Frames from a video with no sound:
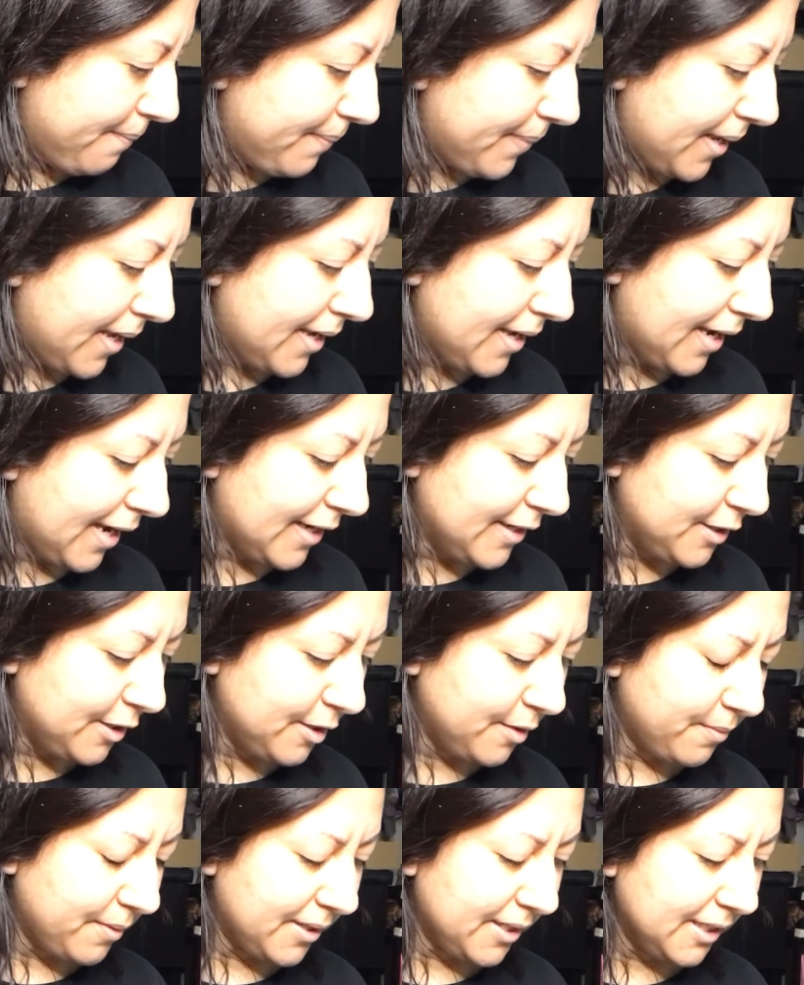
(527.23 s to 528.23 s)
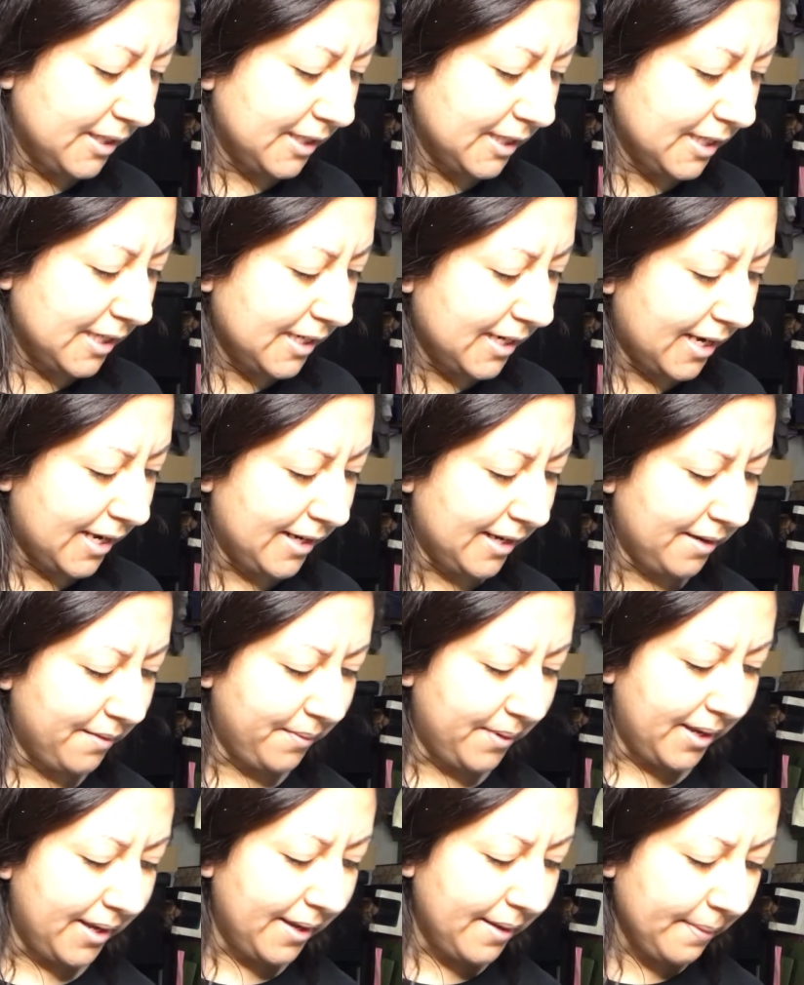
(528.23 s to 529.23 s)
But I just want to see it
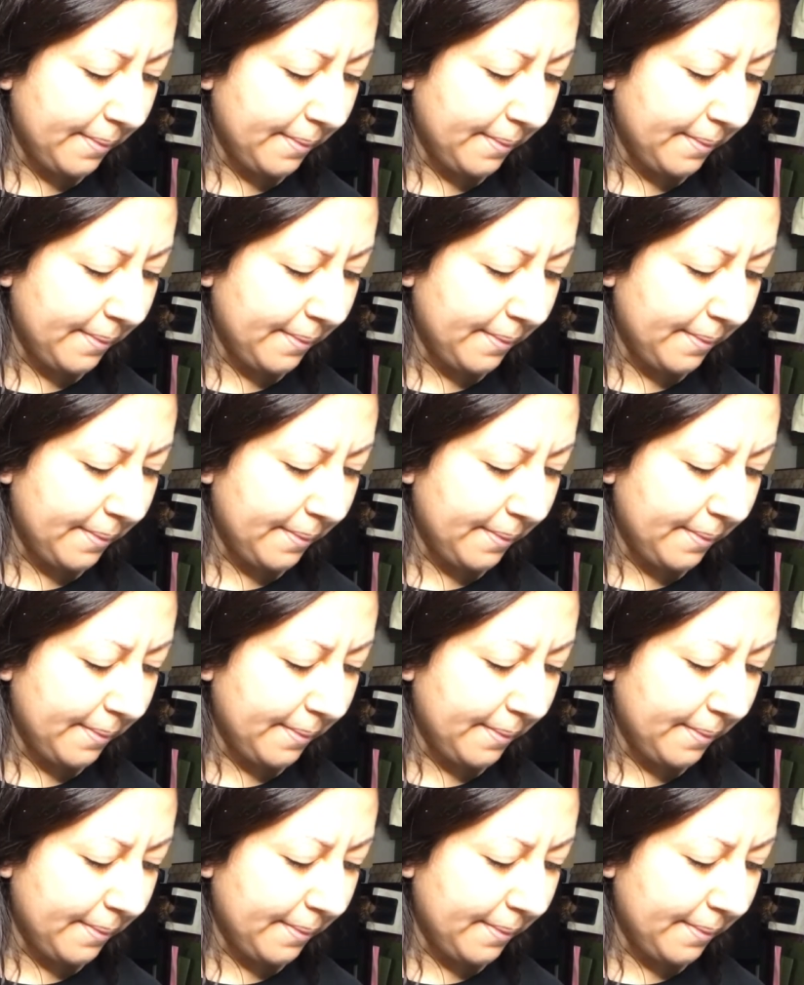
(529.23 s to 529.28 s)
anyway.